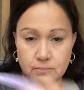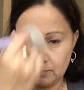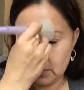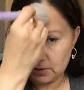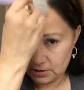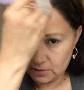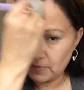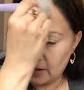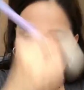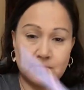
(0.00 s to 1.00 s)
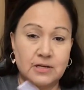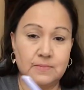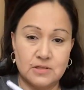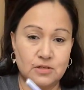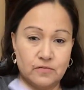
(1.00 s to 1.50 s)
But the smell sometimes
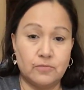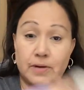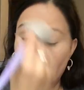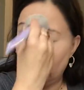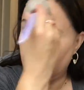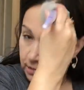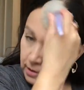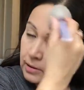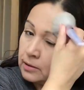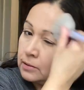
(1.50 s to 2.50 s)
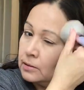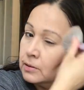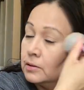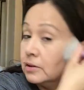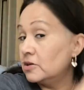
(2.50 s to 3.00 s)
is overpowering.
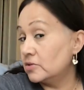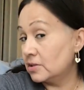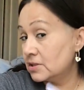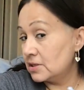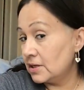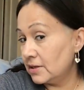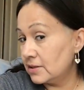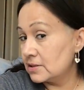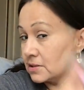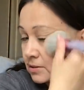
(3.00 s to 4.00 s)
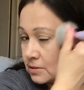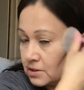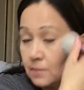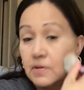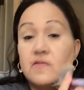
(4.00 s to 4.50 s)
As you can see, it's
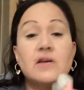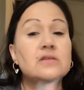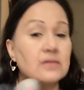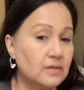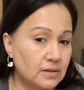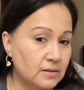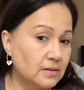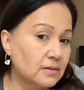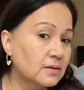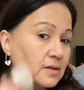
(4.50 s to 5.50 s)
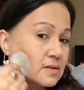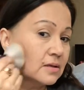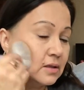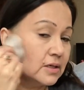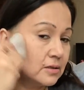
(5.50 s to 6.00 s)
set my face. It gives a
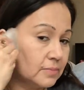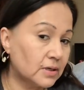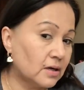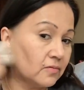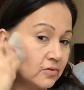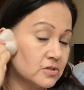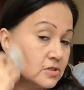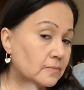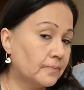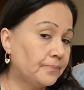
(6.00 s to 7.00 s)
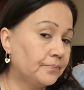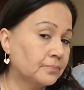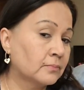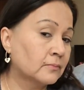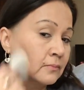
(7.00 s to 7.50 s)
little bit of coverage.
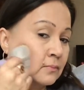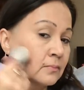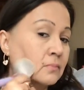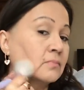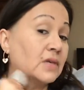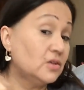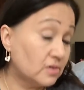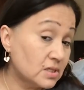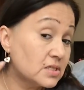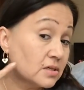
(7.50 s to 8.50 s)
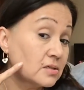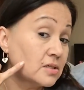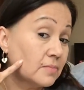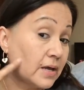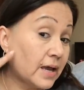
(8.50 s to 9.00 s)
And you can still see
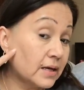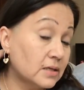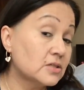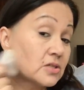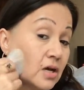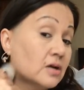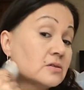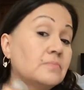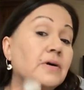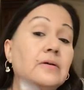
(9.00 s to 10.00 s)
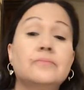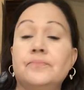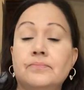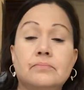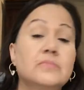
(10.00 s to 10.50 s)
my acne scars, but,
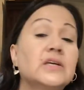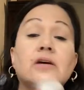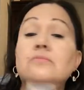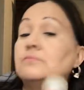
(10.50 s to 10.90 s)
I'm